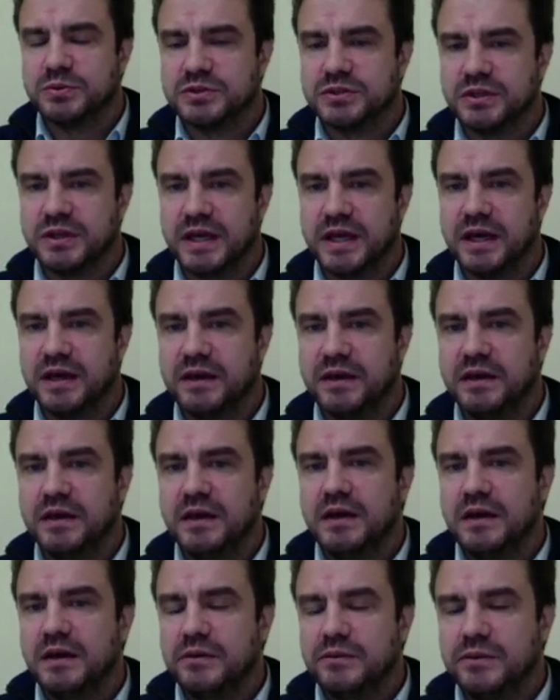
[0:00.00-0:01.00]
was again
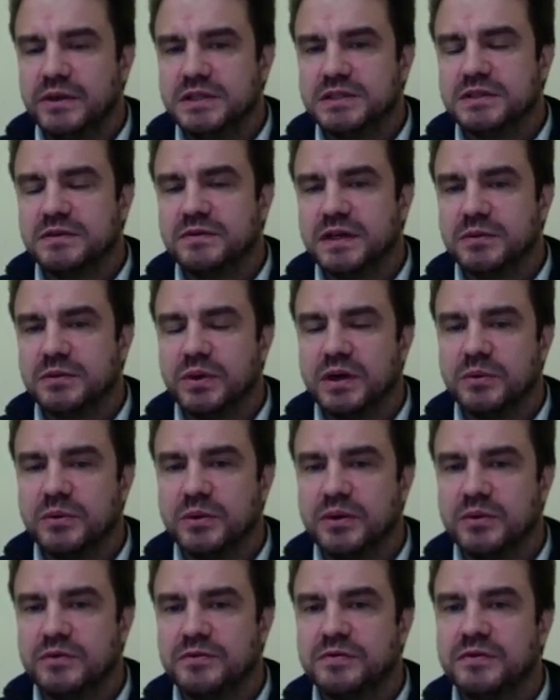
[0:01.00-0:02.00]
the reason that why
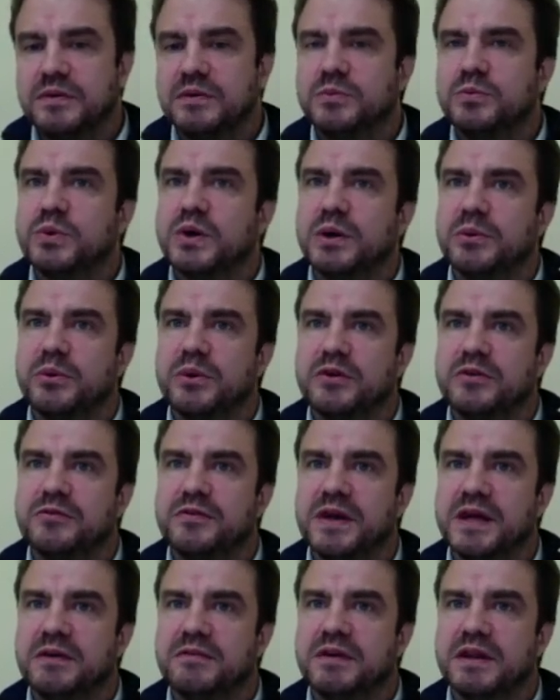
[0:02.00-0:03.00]
we would
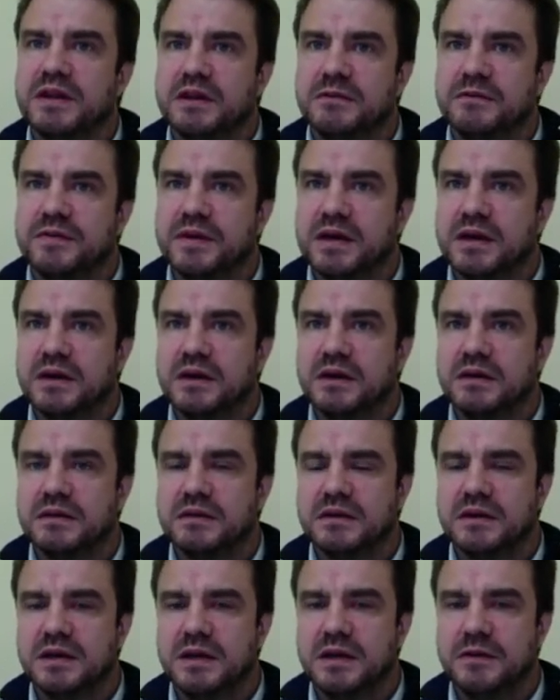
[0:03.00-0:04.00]
think that
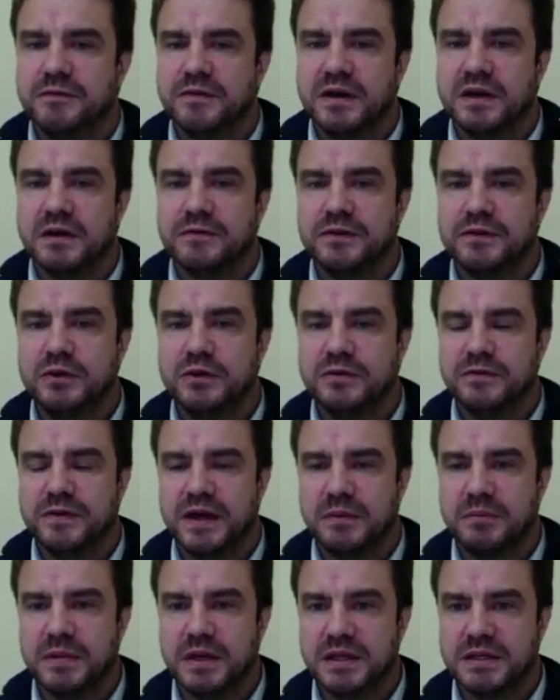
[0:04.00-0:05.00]
if there are fewer
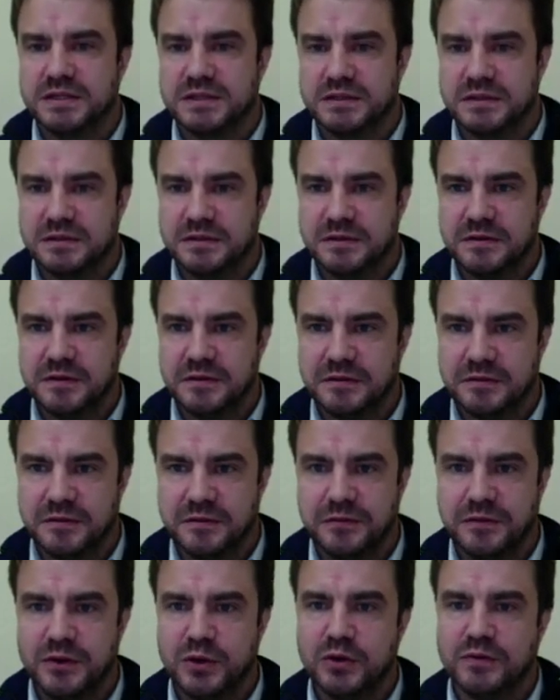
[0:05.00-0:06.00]

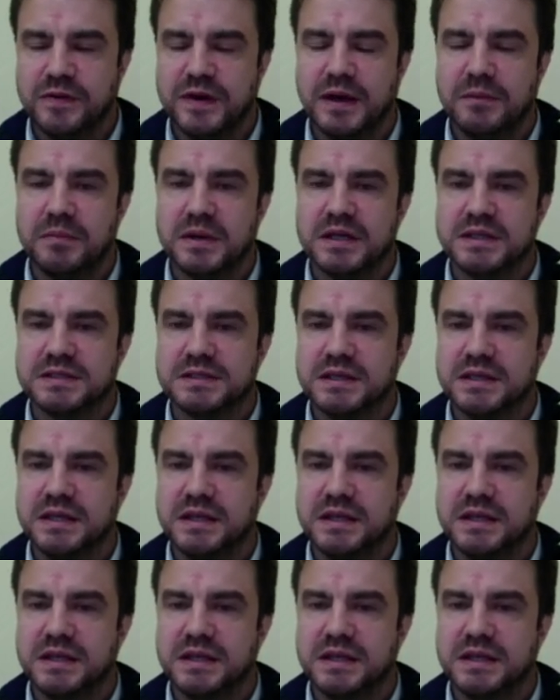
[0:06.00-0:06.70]
families